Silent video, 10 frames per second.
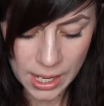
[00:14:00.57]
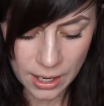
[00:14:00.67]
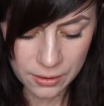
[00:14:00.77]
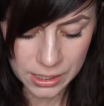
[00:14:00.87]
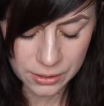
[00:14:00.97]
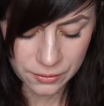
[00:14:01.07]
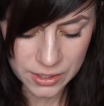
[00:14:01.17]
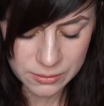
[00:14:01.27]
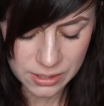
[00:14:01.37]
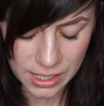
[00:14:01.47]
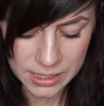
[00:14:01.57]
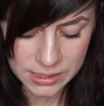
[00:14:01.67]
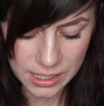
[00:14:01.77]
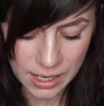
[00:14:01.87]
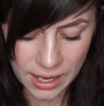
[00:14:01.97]
how to kill things with
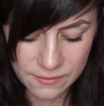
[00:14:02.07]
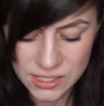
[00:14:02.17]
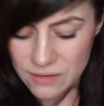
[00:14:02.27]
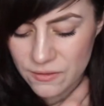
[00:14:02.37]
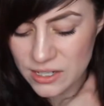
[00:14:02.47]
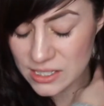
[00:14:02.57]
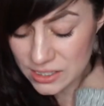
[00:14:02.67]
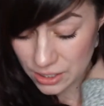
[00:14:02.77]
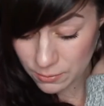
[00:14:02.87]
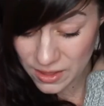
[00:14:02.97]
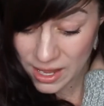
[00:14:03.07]
guns and knives and if necessary with